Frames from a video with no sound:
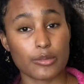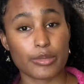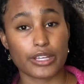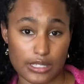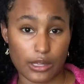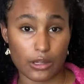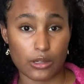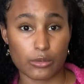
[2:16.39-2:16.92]

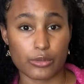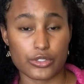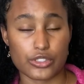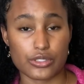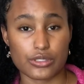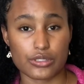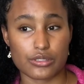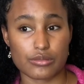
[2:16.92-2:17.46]
because which
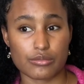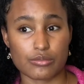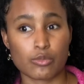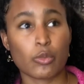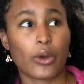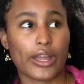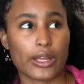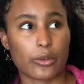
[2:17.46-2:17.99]
is
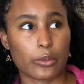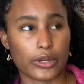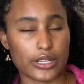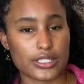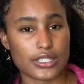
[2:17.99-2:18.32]
why it works.